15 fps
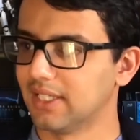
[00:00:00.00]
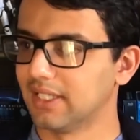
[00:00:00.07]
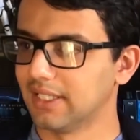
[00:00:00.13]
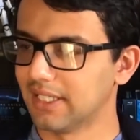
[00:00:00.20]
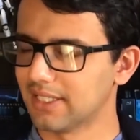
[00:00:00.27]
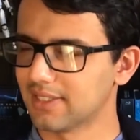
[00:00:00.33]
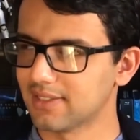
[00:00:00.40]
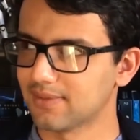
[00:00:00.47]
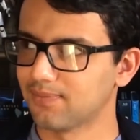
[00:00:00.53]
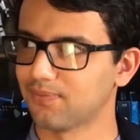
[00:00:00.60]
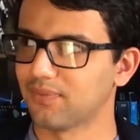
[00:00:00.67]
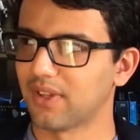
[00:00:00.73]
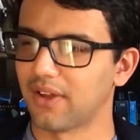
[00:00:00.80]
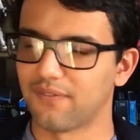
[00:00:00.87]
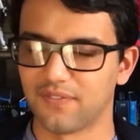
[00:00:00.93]
Yes,
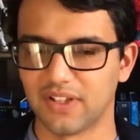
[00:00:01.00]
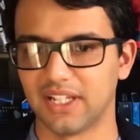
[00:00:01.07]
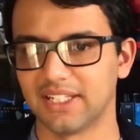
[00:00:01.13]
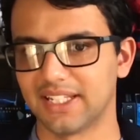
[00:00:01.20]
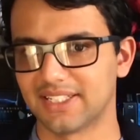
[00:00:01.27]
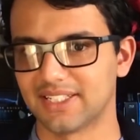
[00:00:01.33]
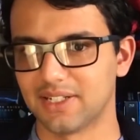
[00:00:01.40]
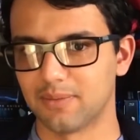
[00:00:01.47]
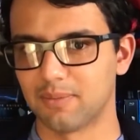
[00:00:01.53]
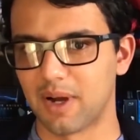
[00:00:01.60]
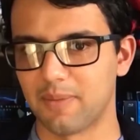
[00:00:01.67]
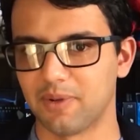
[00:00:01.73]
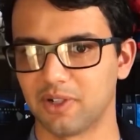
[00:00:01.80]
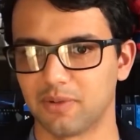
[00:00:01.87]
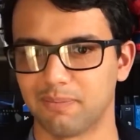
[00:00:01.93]
I feel like that's an
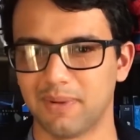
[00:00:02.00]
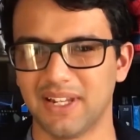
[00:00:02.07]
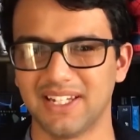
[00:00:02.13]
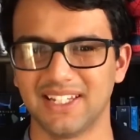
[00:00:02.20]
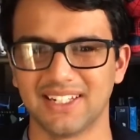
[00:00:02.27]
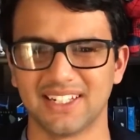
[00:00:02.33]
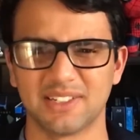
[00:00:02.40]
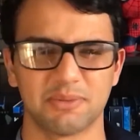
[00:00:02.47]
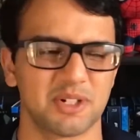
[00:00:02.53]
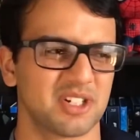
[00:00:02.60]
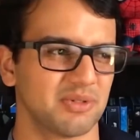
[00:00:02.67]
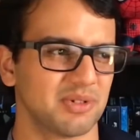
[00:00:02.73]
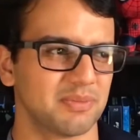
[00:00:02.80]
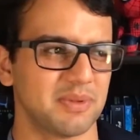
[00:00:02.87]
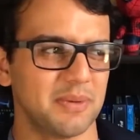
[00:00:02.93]
unpopular opinion,
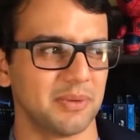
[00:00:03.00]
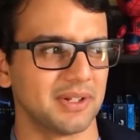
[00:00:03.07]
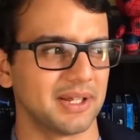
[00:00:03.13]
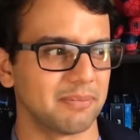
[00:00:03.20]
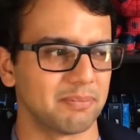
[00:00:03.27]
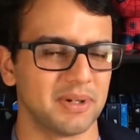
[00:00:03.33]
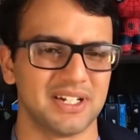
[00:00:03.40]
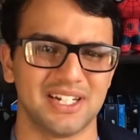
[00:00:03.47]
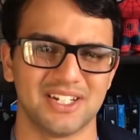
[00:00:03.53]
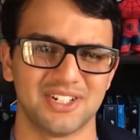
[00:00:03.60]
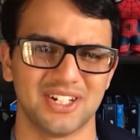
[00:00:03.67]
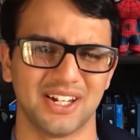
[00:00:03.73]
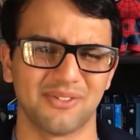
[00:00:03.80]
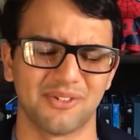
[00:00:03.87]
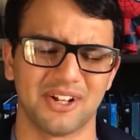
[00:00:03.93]
especially with people like
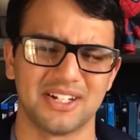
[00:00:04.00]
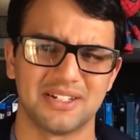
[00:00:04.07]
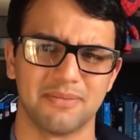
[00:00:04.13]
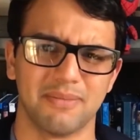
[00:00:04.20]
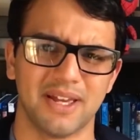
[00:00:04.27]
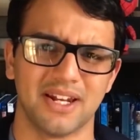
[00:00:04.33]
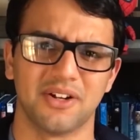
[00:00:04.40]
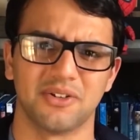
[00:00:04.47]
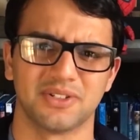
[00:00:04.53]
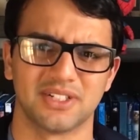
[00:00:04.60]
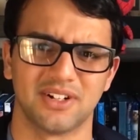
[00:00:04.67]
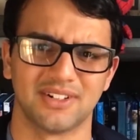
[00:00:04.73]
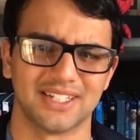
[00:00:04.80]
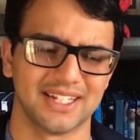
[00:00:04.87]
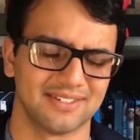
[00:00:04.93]
petitioning Rotten Tomatoes and
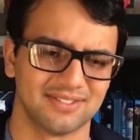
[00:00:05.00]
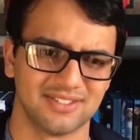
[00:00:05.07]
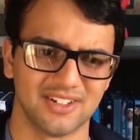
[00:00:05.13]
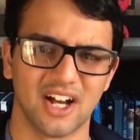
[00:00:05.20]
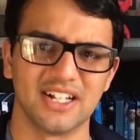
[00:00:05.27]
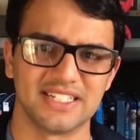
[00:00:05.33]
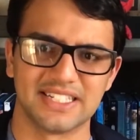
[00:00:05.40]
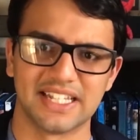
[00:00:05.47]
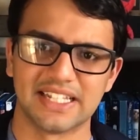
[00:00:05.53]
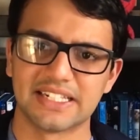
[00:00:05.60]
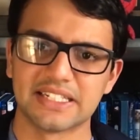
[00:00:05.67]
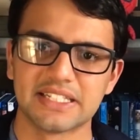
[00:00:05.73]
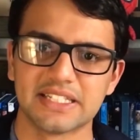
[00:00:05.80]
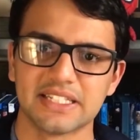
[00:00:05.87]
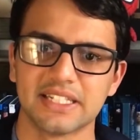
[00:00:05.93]
all that
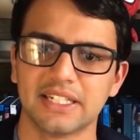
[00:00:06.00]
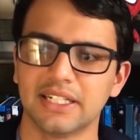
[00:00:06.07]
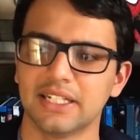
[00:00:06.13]
nonsense.